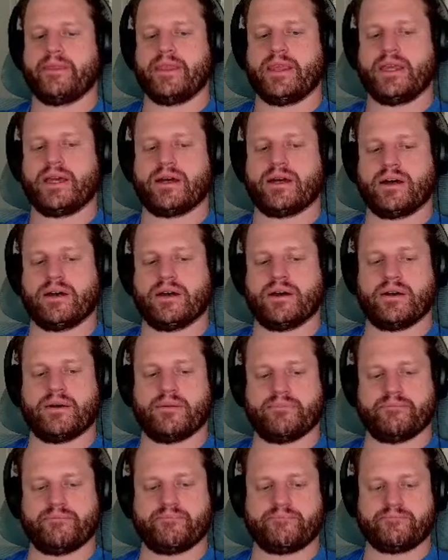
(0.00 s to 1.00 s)

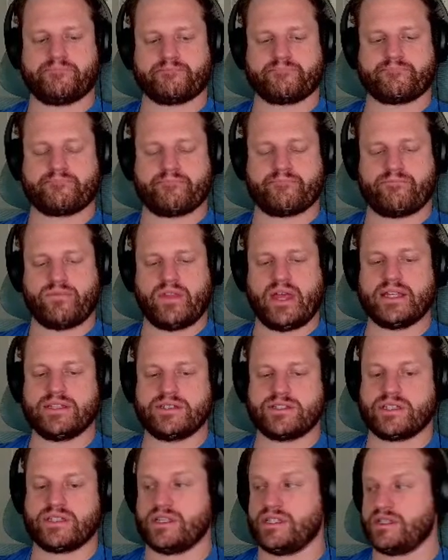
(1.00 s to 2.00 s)
um,
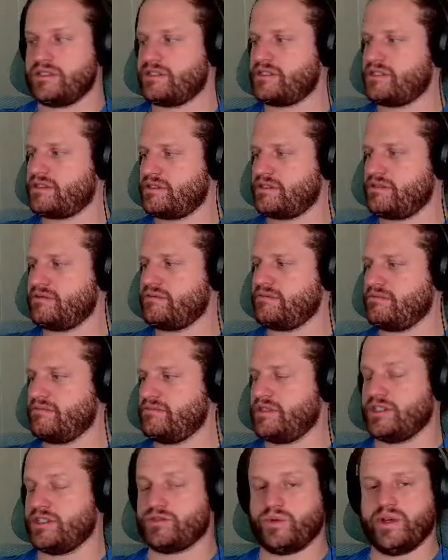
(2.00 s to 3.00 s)
into these
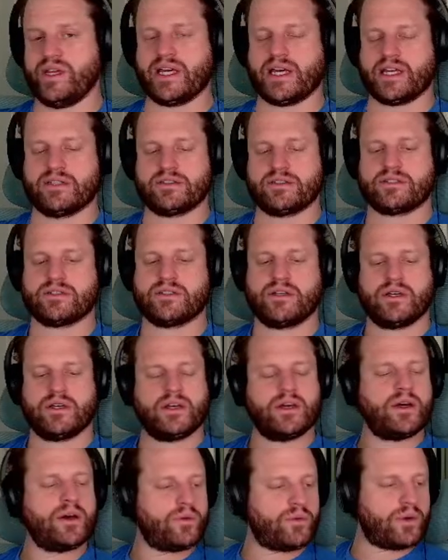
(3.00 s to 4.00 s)
weekends.
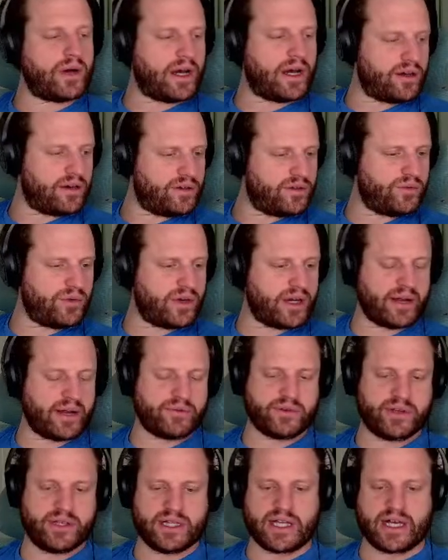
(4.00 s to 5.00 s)
Well, what I
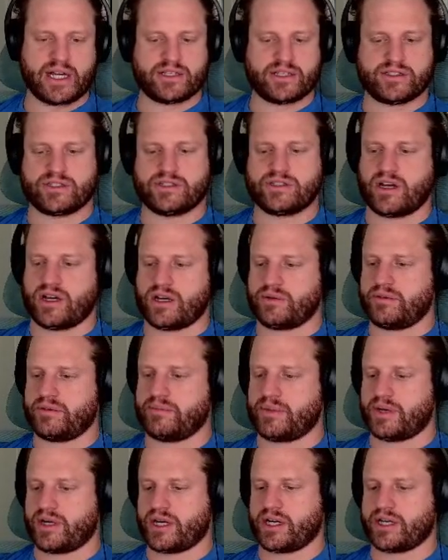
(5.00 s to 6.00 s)
realized in talking with
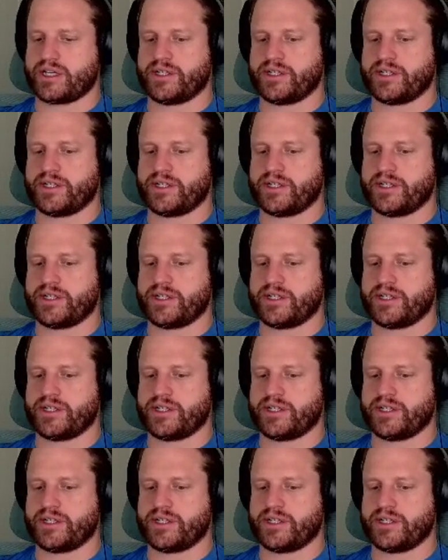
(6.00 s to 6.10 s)
Mark